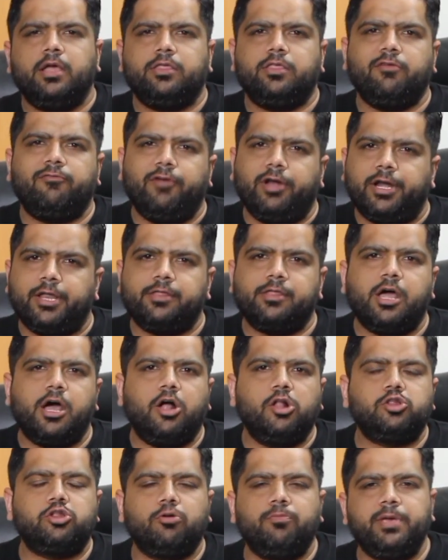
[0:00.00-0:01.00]
The filters are
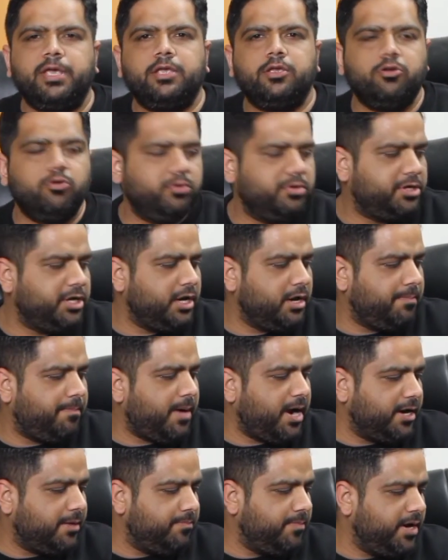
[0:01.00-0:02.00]
also being used in
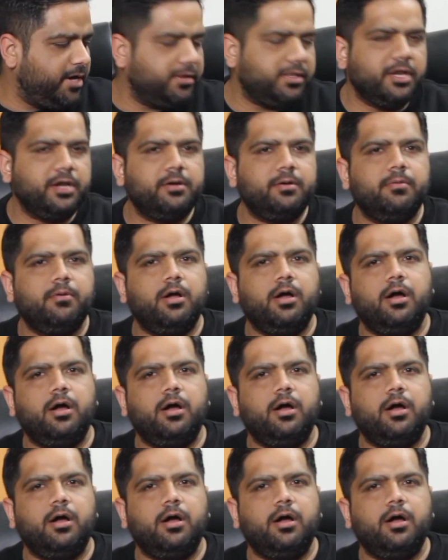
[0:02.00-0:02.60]
apartments in